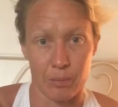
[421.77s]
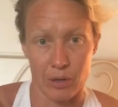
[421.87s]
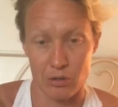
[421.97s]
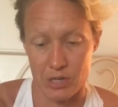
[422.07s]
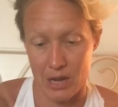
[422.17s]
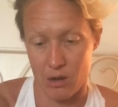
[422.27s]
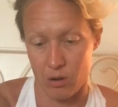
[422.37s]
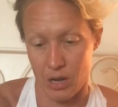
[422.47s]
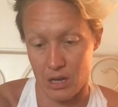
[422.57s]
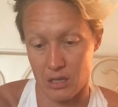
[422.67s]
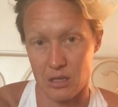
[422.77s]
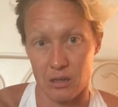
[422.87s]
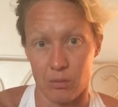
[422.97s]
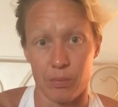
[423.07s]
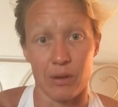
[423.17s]
bring you down and to
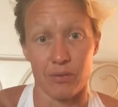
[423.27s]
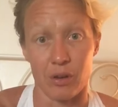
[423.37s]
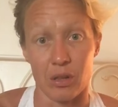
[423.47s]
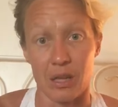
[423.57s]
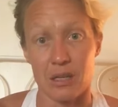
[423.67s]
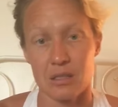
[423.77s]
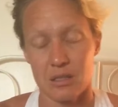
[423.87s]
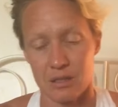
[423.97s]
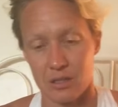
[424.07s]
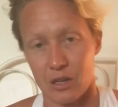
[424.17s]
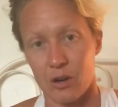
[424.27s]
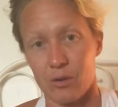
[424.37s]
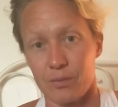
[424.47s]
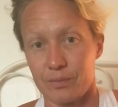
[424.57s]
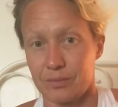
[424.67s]
be fearless. So
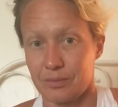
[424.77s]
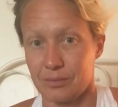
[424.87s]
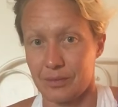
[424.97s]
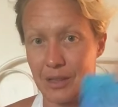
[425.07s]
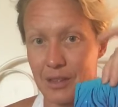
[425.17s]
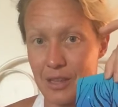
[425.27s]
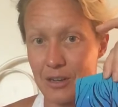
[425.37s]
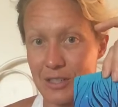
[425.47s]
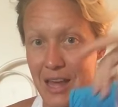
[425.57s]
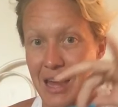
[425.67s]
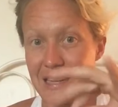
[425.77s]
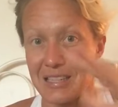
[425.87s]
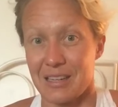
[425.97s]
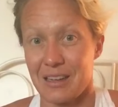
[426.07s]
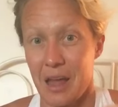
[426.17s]
there's that.
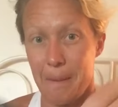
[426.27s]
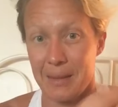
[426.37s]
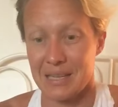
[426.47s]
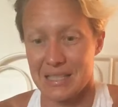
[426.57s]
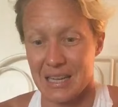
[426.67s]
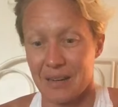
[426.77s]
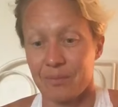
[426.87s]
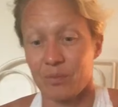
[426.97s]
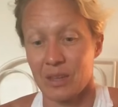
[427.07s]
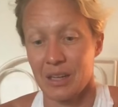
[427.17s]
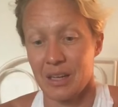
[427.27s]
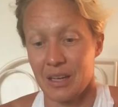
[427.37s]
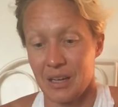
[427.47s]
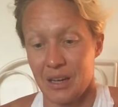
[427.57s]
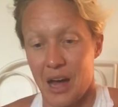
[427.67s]
Amazing.
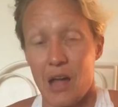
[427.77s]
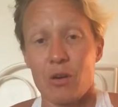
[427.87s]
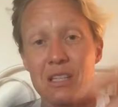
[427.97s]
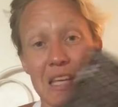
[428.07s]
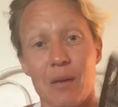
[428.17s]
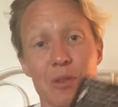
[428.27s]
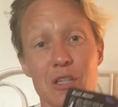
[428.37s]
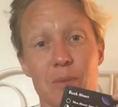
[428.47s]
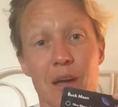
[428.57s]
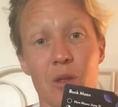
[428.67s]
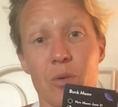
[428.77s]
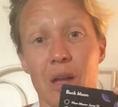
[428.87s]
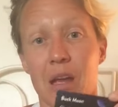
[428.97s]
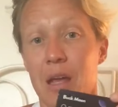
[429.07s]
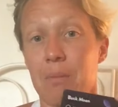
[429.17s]
I always keep this, by the
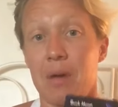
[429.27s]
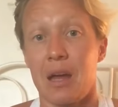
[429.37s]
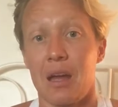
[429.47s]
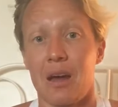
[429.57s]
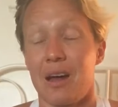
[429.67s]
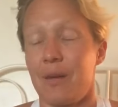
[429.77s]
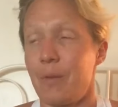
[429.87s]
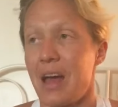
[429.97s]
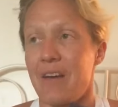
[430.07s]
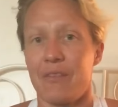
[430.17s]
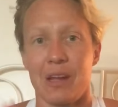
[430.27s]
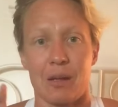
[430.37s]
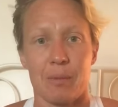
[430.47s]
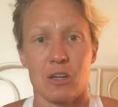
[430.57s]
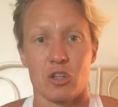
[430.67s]
way, in my I have
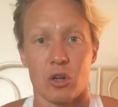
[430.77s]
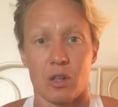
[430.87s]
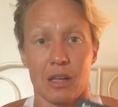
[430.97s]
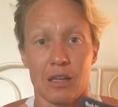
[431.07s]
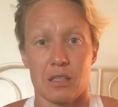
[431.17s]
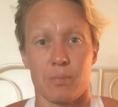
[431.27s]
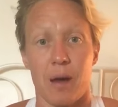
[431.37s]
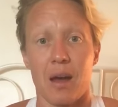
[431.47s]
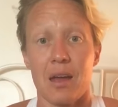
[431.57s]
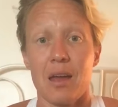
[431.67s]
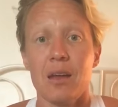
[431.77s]
like my journaling spot